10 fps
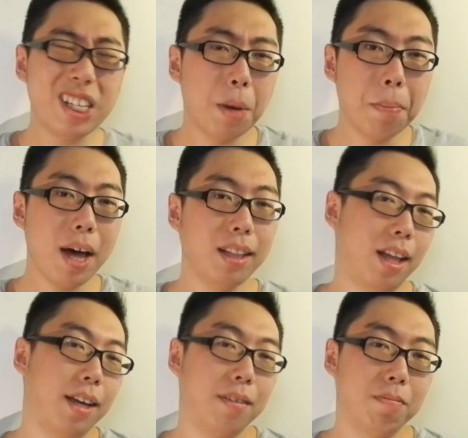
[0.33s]
the command
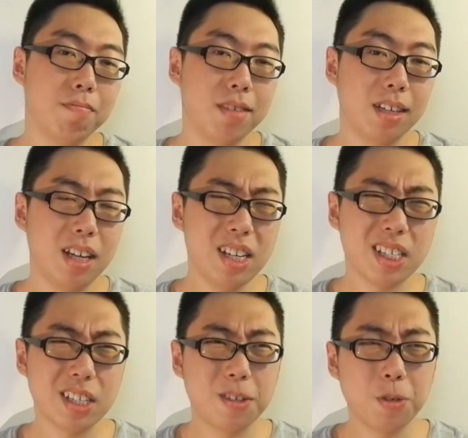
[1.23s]
line. It
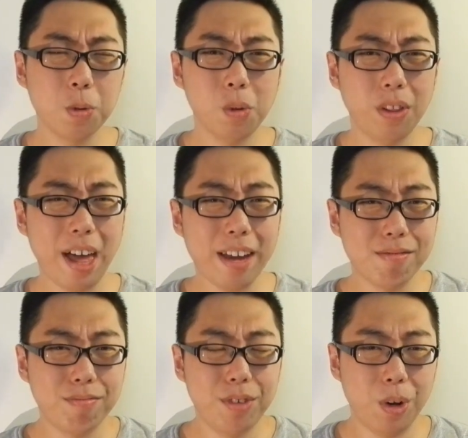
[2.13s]
is a tool
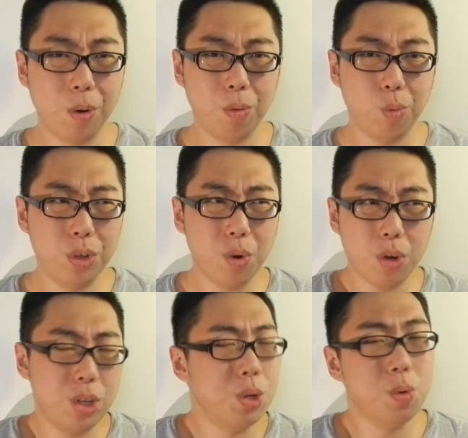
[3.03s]
that, you know, we
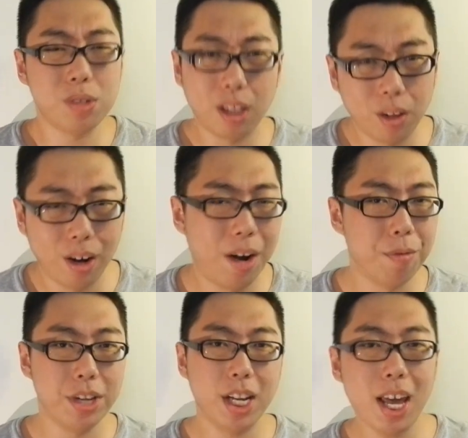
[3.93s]
don't use a lot
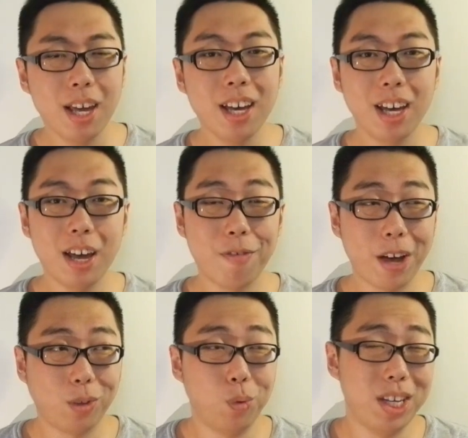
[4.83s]
every day. In
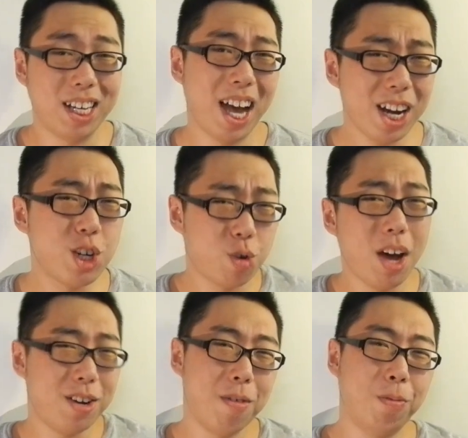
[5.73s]
fact, we kind of
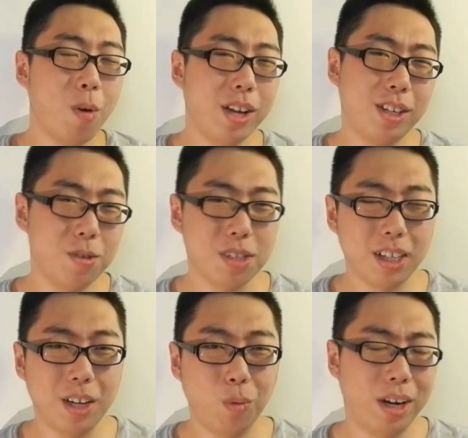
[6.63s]
try to avoid
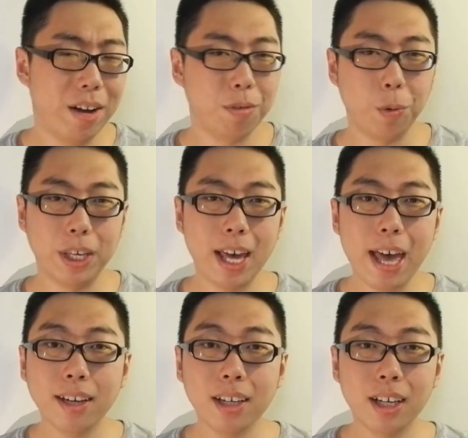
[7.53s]
using it whenever we
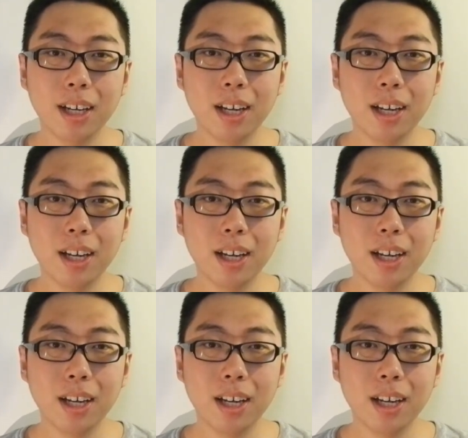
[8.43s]
can.